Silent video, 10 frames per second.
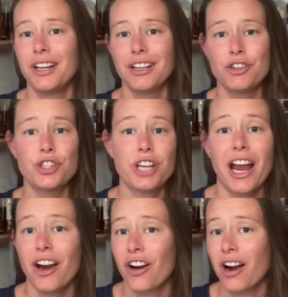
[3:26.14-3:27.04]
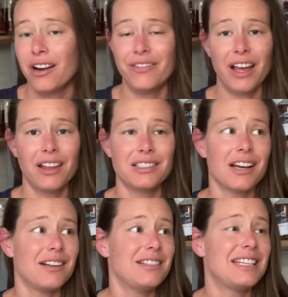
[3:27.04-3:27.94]
share on
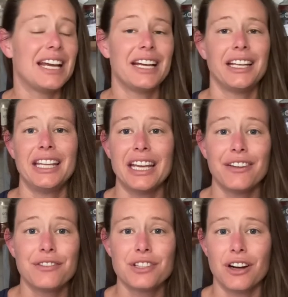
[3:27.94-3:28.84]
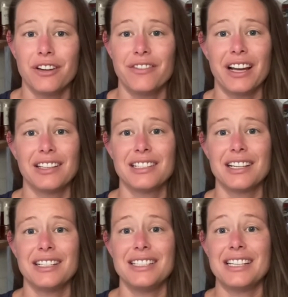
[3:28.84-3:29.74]
Valentine's Day, gift on
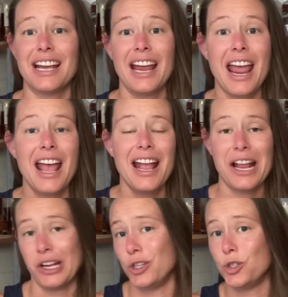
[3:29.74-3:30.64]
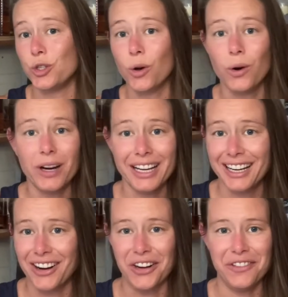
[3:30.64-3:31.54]
Valentine's Day, enjoy
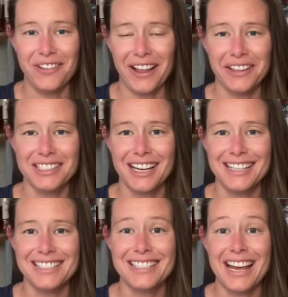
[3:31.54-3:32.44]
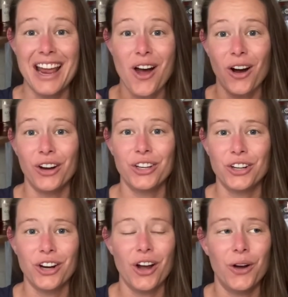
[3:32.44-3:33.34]
on Valentine's Day on
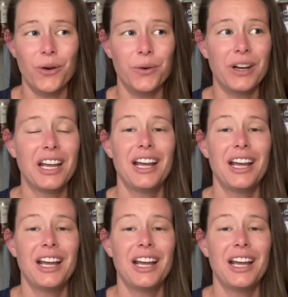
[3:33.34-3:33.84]
your own,